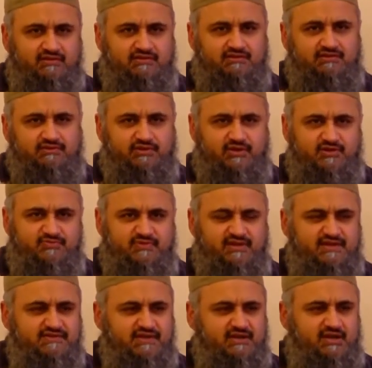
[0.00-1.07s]
Not as big
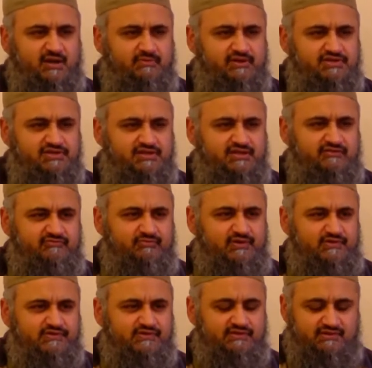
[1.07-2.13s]
as the Kaaba Sharif
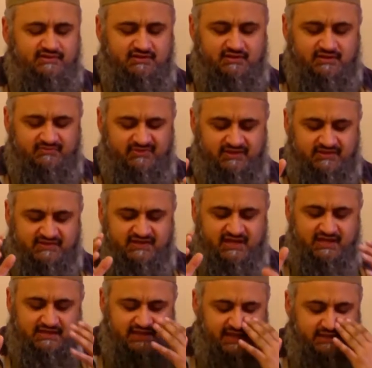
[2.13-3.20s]
mosque, but
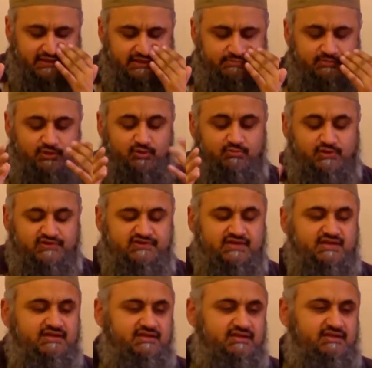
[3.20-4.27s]
say like the Blue Mosque
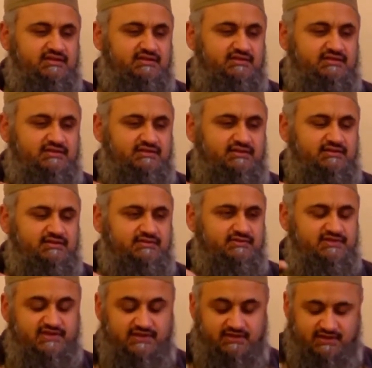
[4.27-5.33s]
in uh, uh,
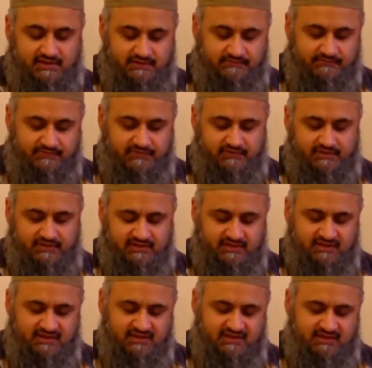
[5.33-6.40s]
Turkey, right?
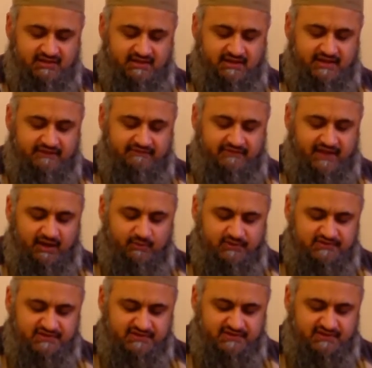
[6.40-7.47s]
If that
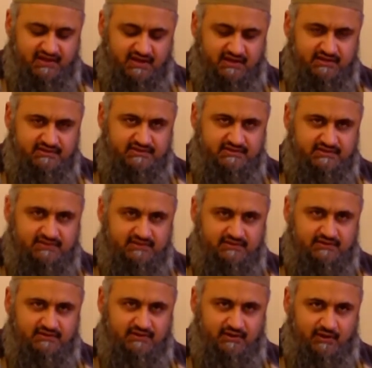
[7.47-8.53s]
was the size
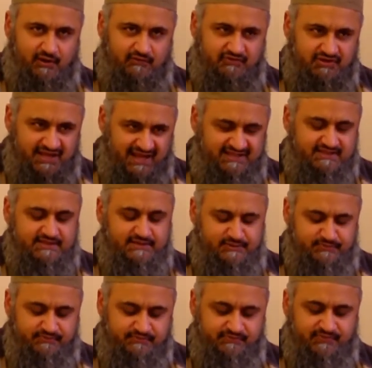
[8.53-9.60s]
of an
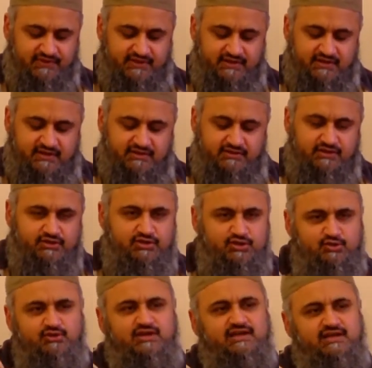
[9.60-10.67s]
atom, the
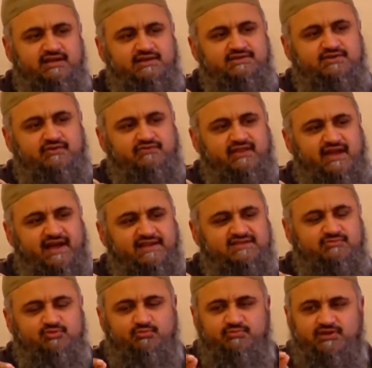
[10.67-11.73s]
nucleus of the
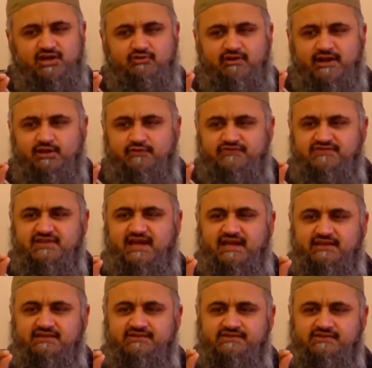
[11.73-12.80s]
atom would be a grain of
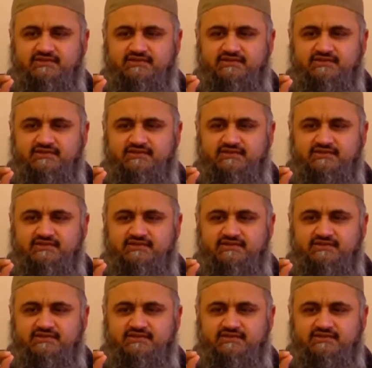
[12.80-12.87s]
sand.